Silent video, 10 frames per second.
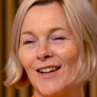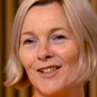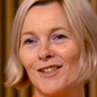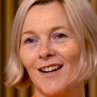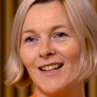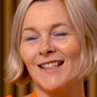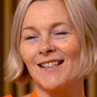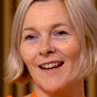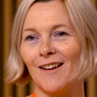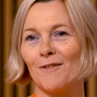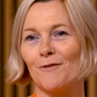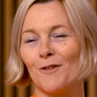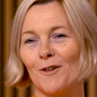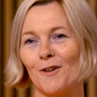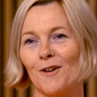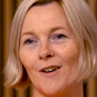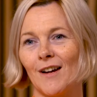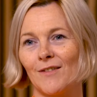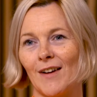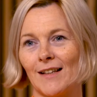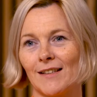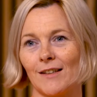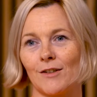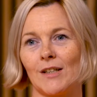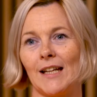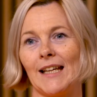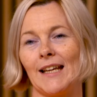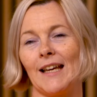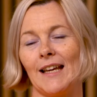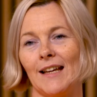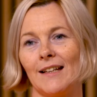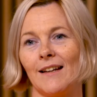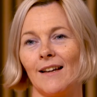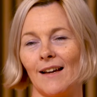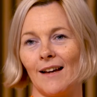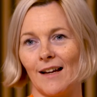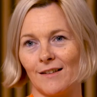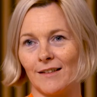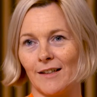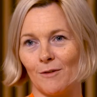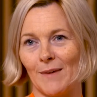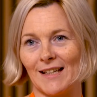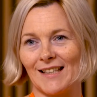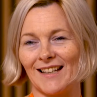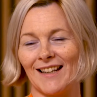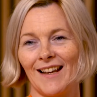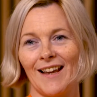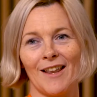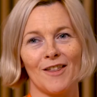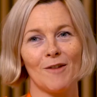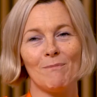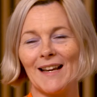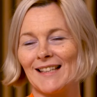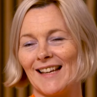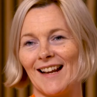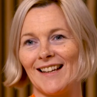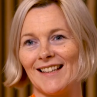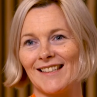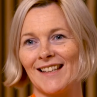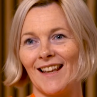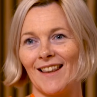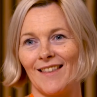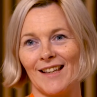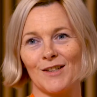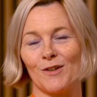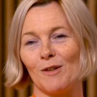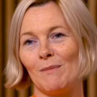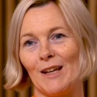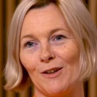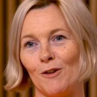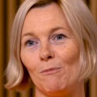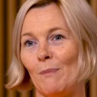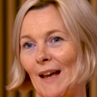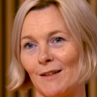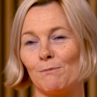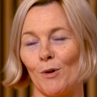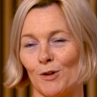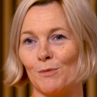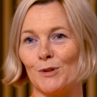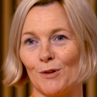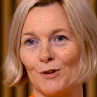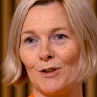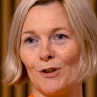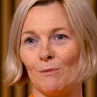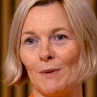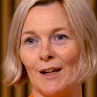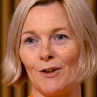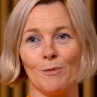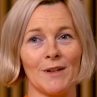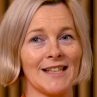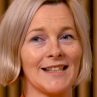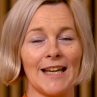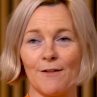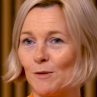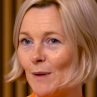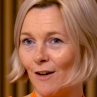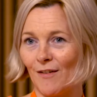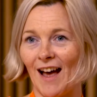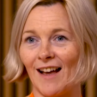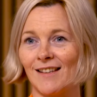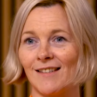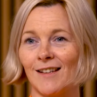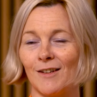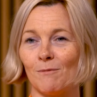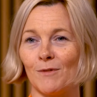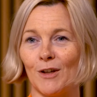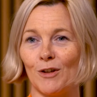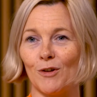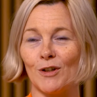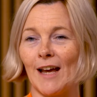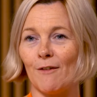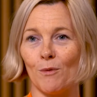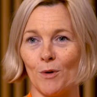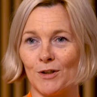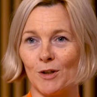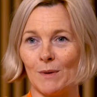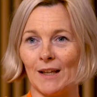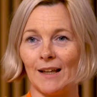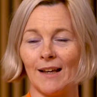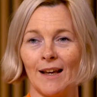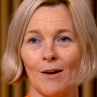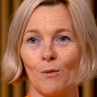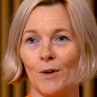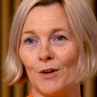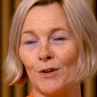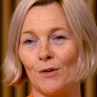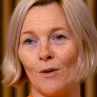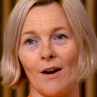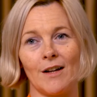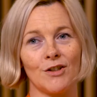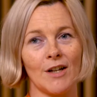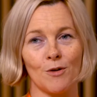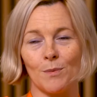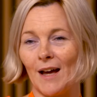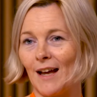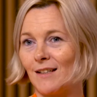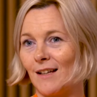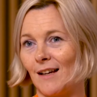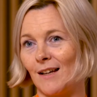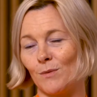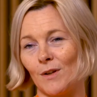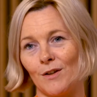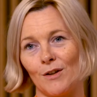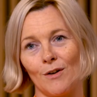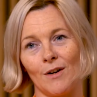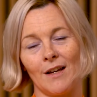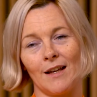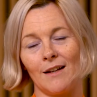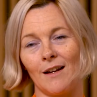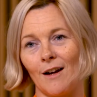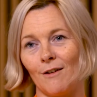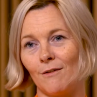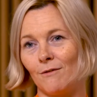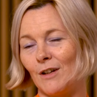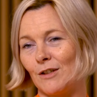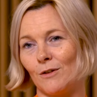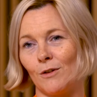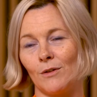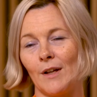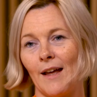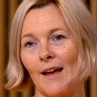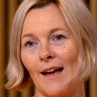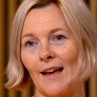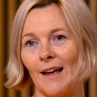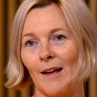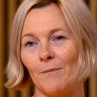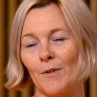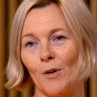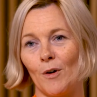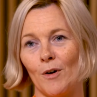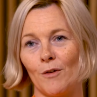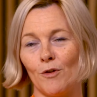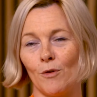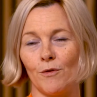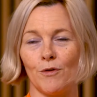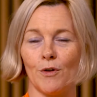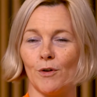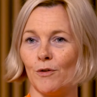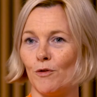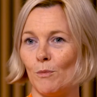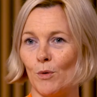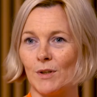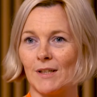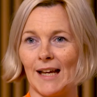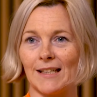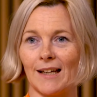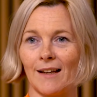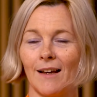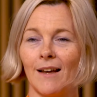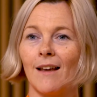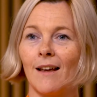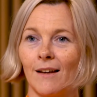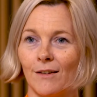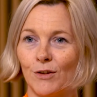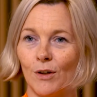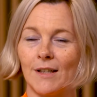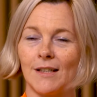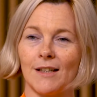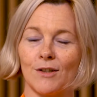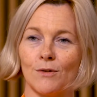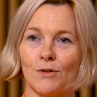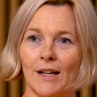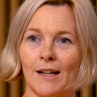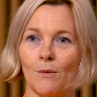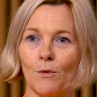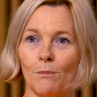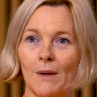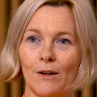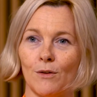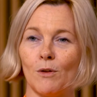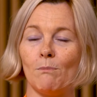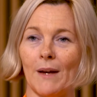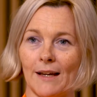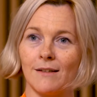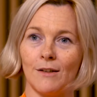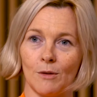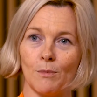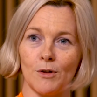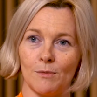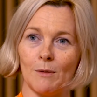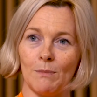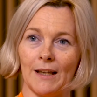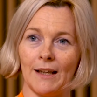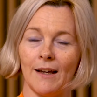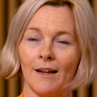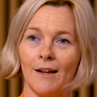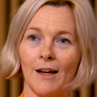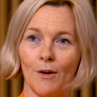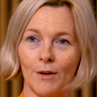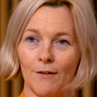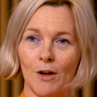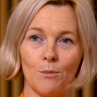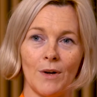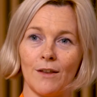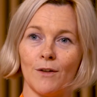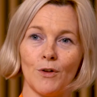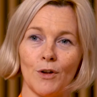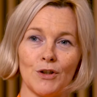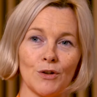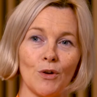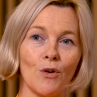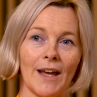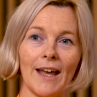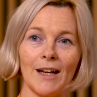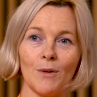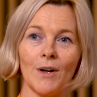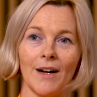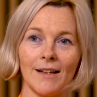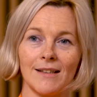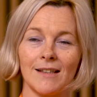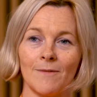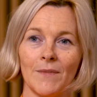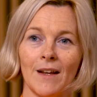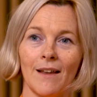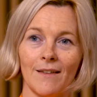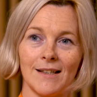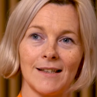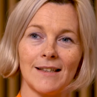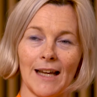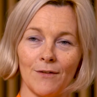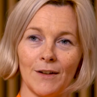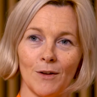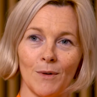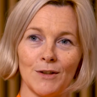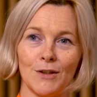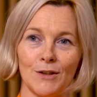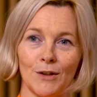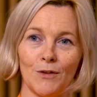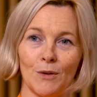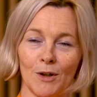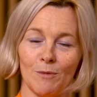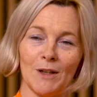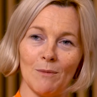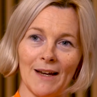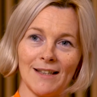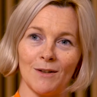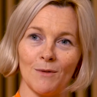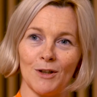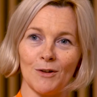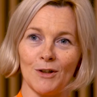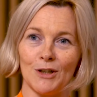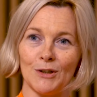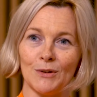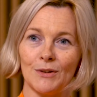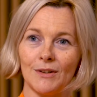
registrar to sign up for advanced skills training in adult internal medicine, the big sell is this is going to make you the best possible doctor you can be. You'll be the safest pair of hands that you could ever want to be, whether you are in general practice, whether you're in a regional or rural remote setting. Doing this additional training will make you the best that you could possibly be. It'll give you a breadth of knowledge you'll not get anywhere else. This is definitely the one to do if you want to be the best at what you're going to do.